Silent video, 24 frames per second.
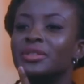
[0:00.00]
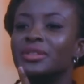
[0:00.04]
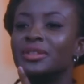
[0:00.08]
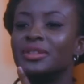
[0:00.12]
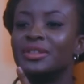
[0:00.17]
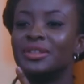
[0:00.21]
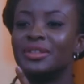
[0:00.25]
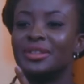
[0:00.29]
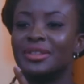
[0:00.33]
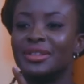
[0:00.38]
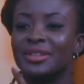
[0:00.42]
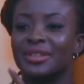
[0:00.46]

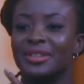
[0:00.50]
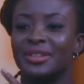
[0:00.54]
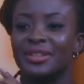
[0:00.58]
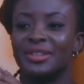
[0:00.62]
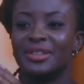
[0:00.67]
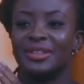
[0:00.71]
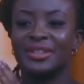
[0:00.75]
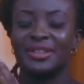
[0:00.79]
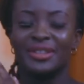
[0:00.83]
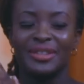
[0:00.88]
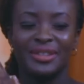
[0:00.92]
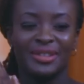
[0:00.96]

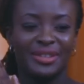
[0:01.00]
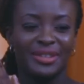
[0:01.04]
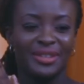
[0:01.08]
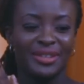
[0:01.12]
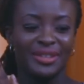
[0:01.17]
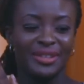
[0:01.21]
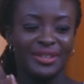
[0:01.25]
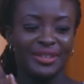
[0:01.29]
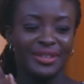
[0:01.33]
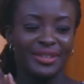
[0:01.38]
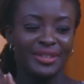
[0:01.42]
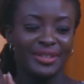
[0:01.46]

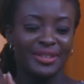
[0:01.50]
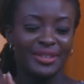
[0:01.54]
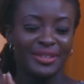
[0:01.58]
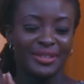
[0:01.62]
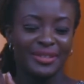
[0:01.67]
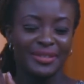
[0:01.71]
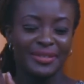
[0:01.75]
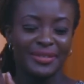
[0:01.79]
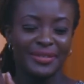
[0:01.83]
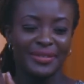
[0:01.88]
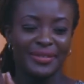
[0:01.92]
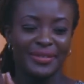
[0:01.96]

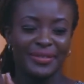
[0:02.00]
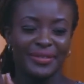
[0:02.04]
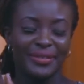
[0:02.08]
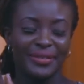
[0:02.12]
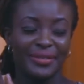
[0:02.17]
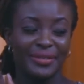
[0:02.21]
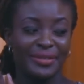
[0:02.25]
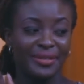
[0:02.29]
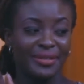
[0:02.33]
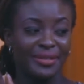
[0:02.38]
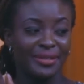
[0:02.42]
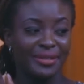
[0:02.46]

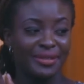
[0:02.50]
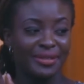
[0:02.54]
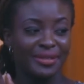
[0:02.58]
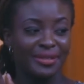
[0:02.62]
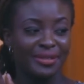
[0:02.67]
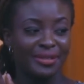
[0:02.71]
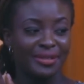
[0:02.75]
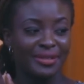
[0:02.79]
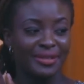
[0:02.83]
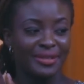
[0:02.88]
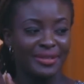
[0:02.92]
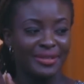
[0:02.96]

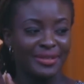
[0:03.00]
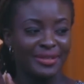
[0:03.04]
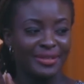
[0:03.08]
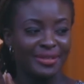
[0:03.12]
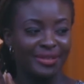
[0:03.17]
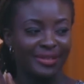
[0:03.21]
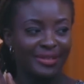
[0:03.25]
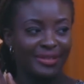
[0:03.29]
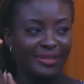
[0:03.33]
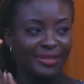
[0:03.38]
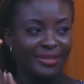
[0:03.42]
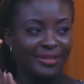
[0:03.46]

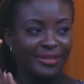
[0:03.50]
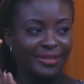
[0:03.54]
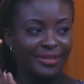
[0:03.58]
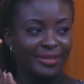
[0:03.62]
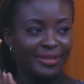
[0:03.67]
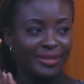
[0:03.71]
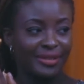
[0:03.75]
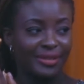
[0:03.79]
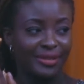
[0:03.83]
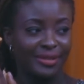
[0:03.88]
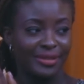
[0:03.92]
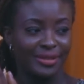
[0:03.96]

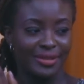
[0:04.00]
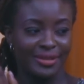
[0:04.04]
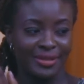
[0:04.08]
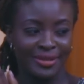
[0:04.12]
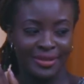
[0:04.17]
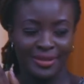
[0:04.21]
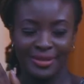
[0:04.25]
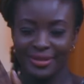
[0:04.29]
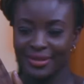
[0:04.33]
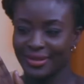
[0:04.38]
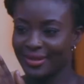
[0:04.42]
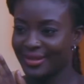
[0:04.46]

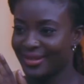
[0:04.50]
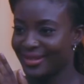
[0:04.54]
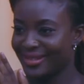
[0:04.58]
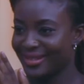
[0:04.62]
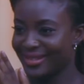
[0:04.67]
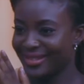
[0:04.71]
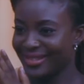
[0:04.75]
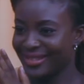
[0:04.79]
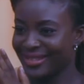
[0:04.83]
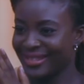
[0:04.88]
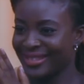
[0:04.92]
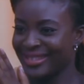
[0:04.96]

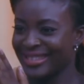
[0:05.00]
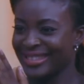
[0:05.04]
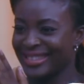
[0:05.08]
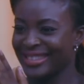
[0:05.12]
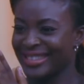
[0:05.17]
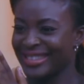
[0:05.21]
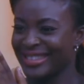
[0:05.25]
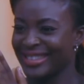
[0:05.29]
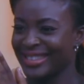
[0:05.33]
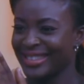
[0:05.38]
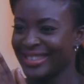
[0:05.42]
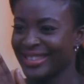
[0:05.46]

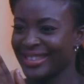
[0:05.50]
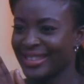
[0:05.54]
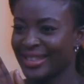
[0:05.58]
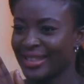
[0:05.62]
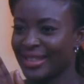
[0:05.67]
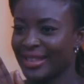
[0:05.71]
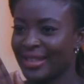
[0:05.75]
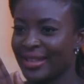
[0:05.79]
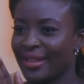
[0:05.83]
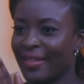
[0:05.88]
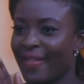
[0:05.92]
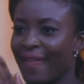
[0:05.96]

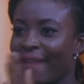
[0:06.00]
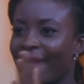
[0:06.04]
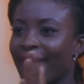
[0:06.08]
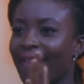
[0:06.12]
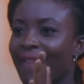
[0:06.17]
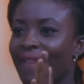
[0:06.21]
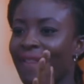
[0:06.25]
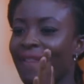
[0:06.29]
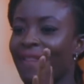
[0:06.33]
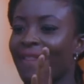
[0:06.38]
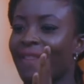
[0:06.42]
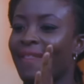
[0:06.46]

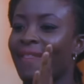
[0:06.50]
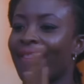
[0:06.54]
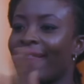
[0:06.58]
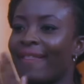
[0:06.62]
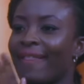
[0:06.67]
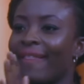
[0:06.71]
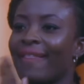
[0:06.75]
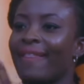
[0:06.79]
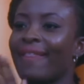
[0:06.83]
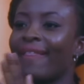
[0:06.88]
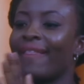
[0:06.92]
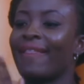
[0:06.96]

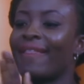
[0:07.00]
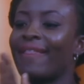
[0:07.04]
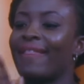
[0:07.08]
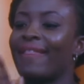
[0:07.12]
(silent)